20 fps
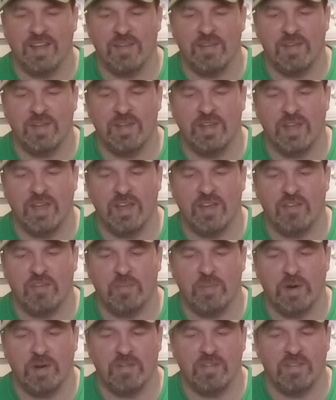Everyday
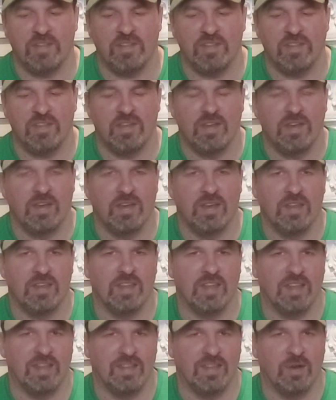Expressions
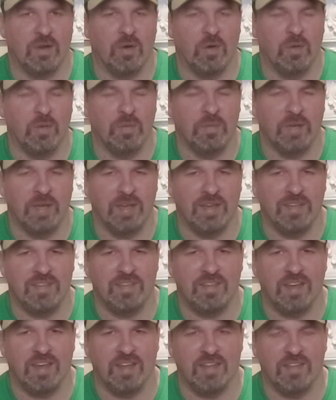That Don't Make
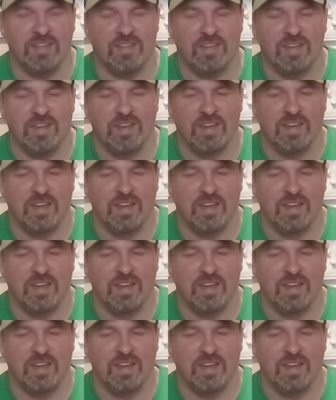Sense.